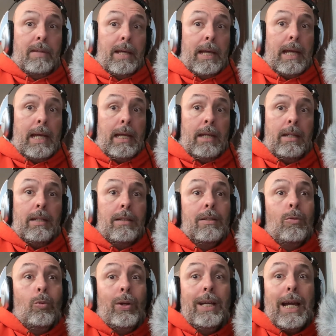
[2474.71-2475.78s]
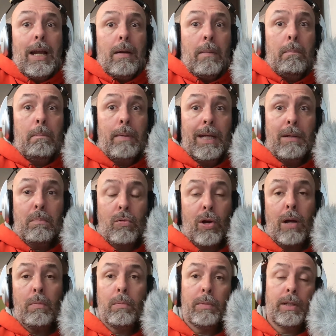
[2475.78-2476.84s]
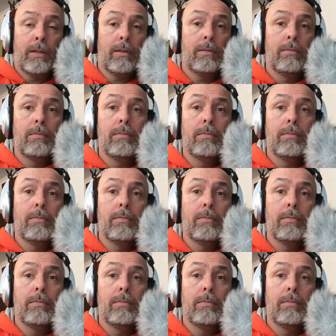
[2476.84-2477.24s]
hey, we got a big problem here.